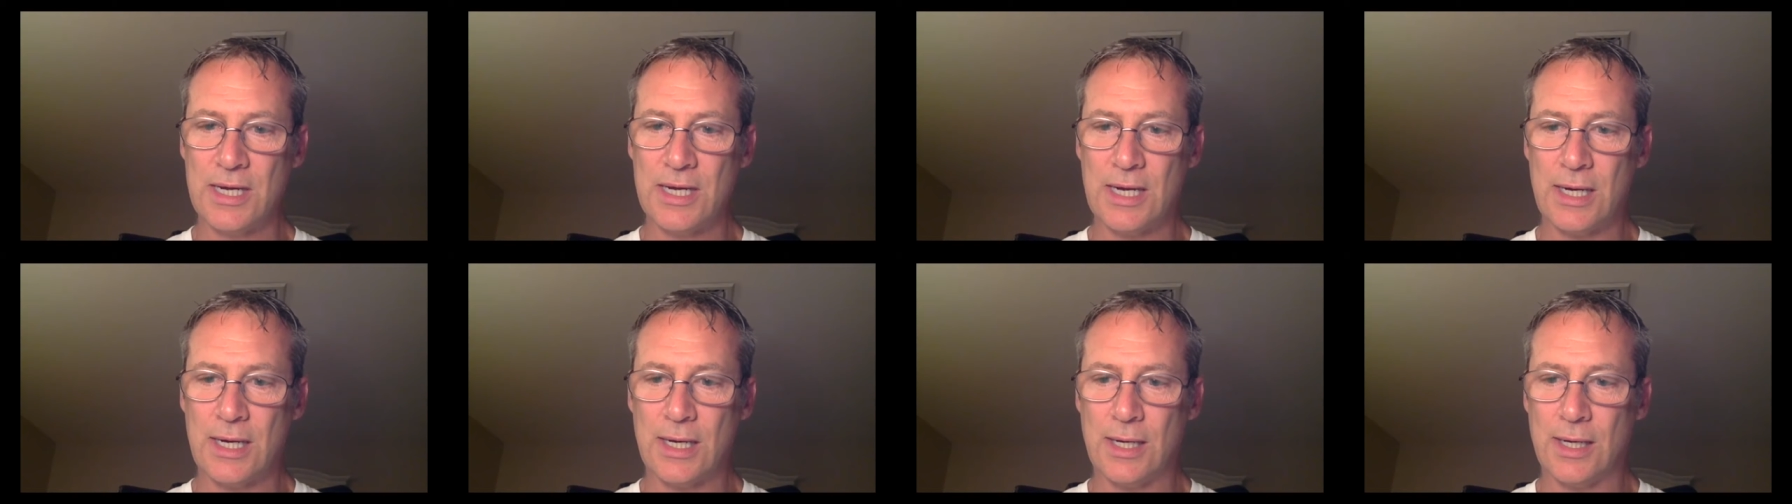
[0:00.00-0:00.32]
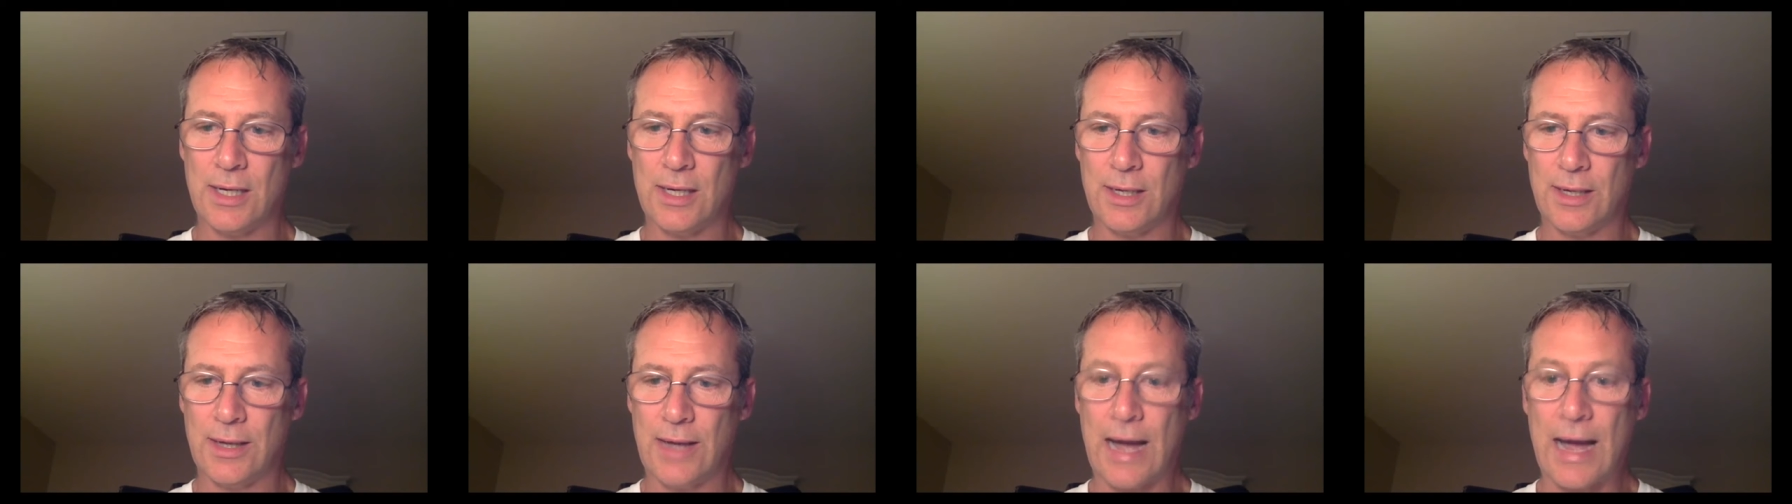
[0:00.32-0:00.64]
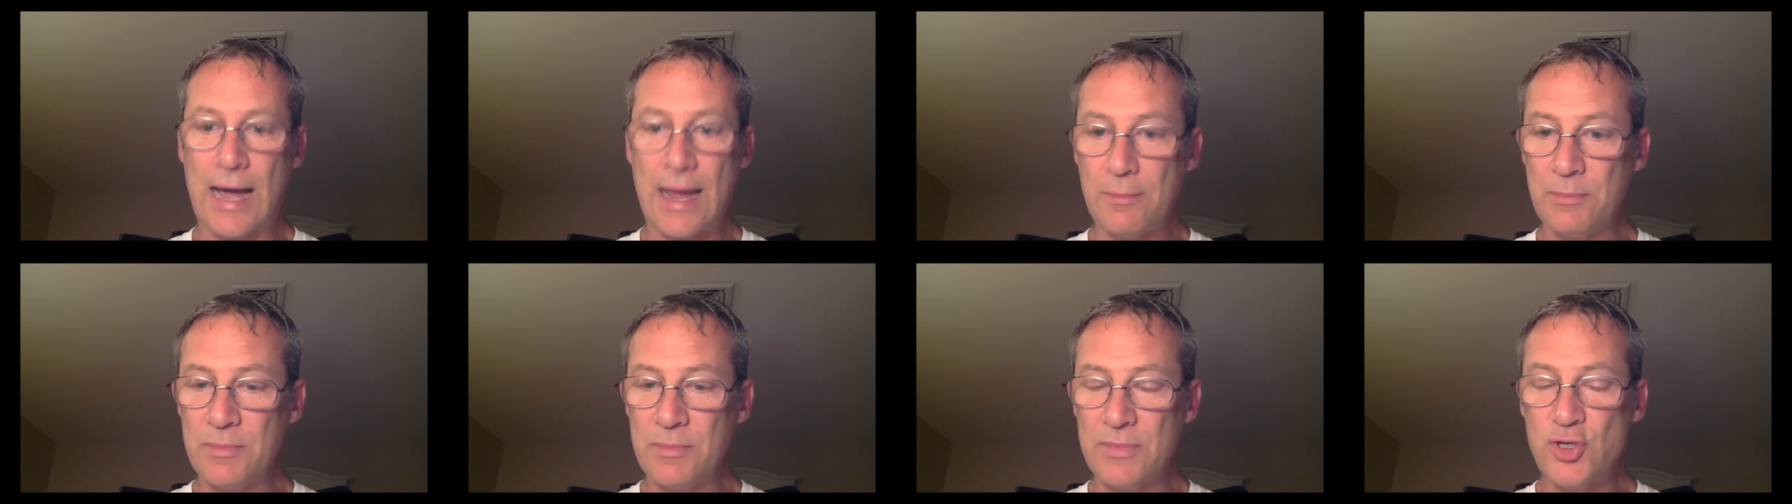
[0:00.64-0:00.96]
I
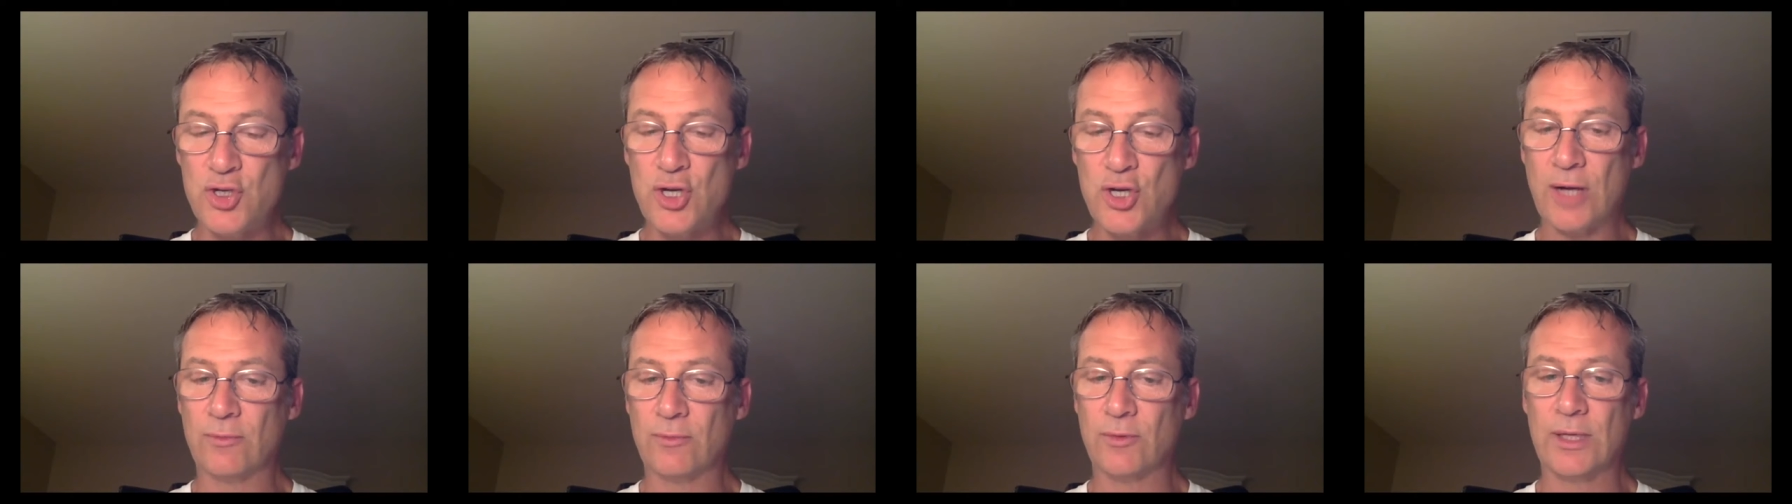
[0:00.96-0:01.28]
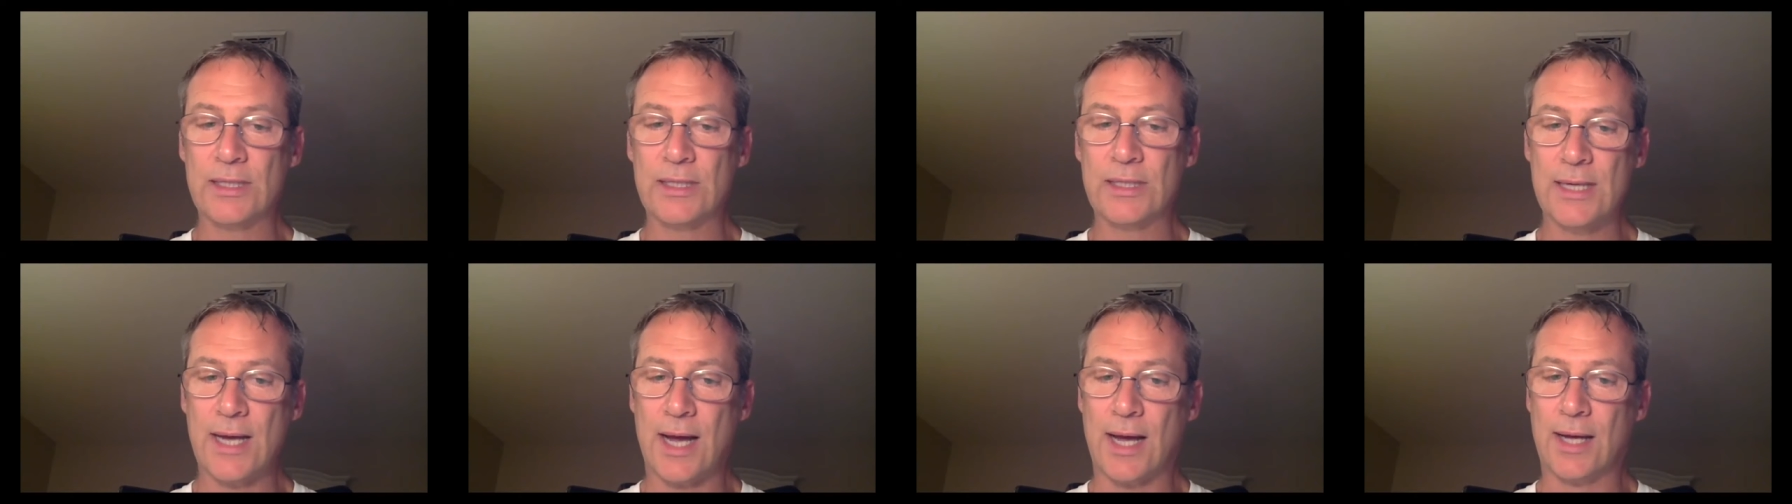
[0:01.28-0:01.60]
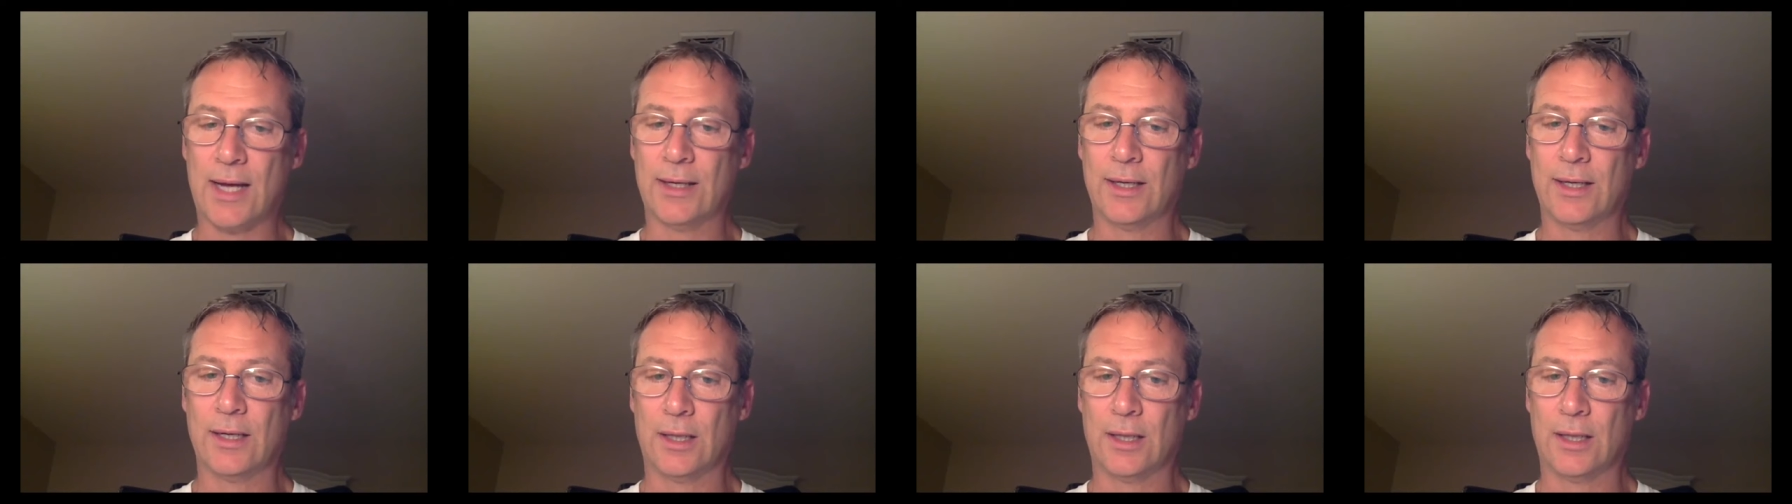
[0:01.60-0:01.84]
am generally not an